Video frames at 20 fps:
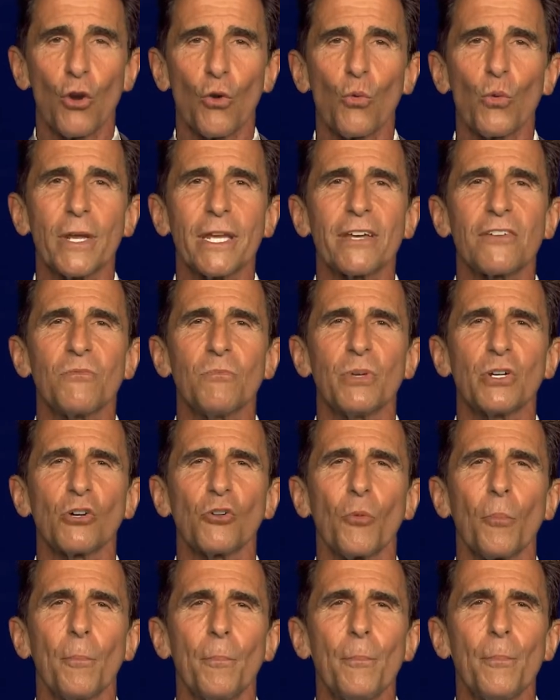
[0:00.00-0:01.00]
we have
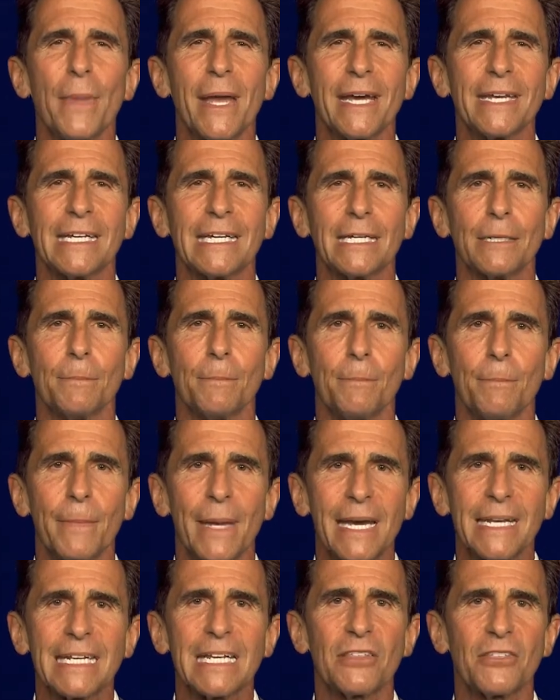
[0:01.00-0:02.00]
built many,
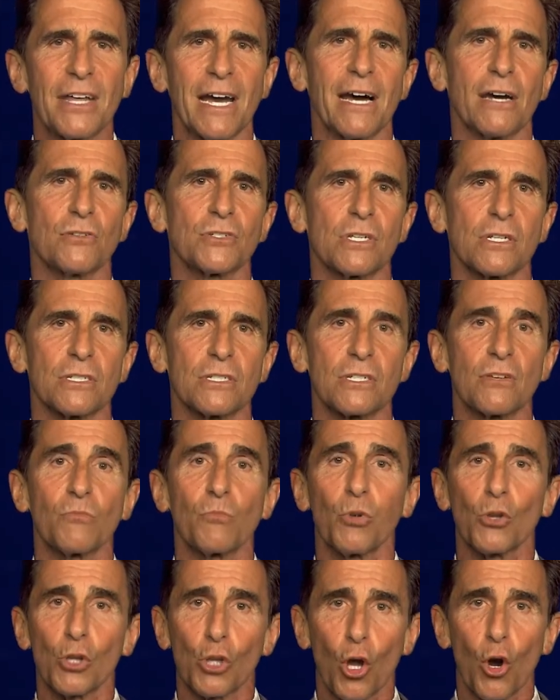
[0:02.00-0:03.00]
many thousands
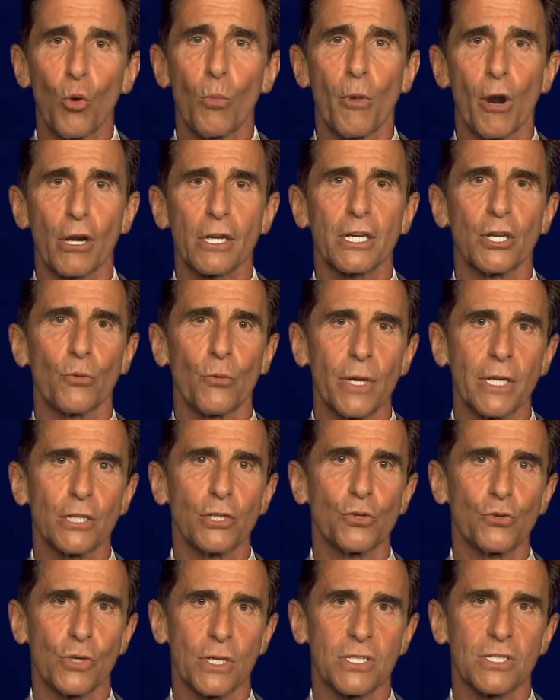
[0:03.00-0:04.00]
of below market rate
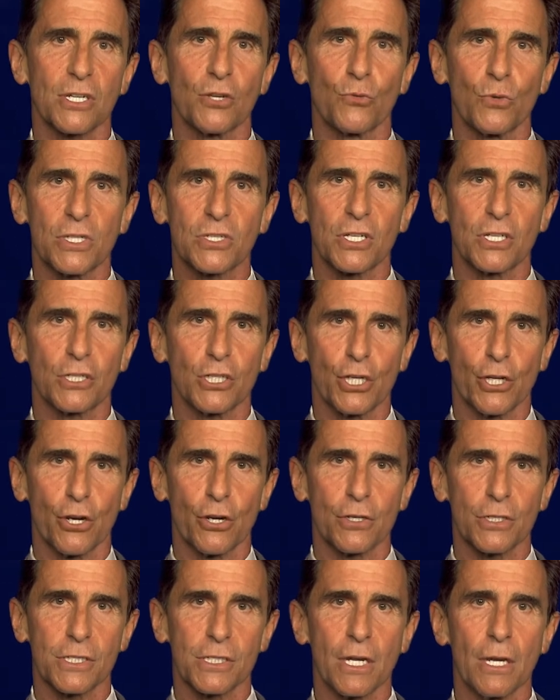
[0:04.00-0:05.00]
units in recent
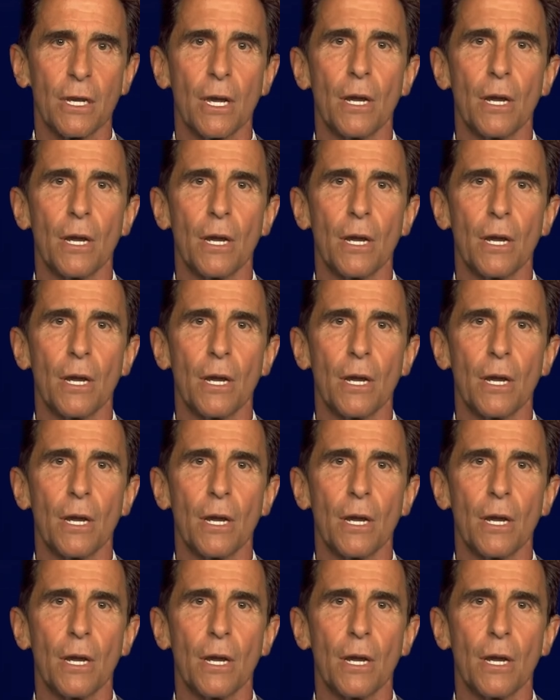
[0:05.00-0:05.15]
years.